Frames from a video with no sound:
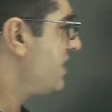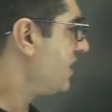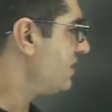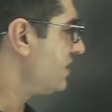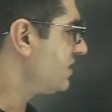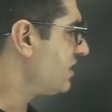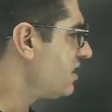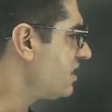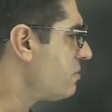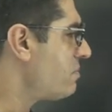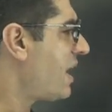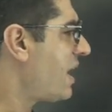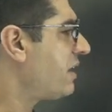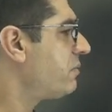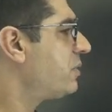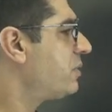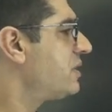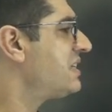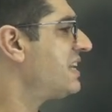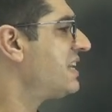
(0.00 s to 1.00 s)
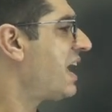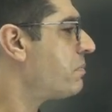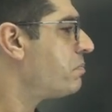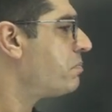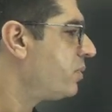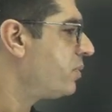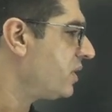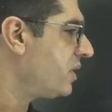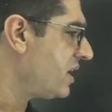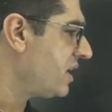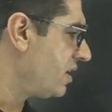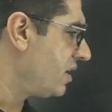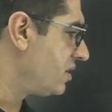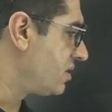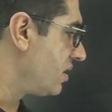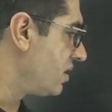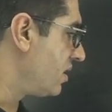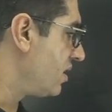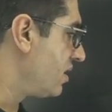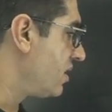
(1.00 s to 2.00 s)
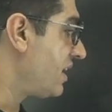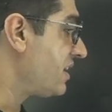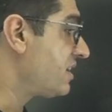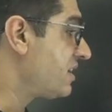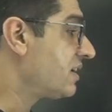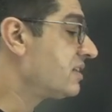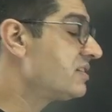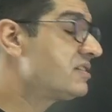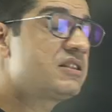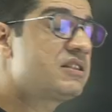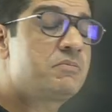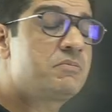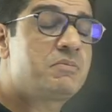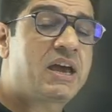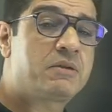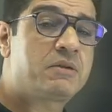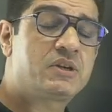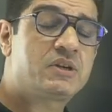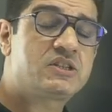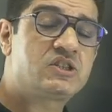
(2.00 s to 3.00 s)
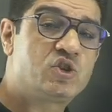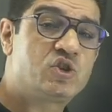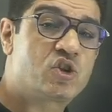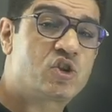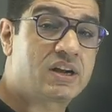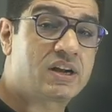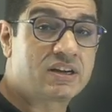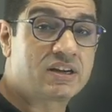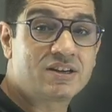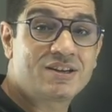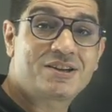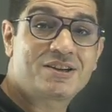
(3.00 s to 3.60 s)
say the man was inebriated, I can say the man was drunk,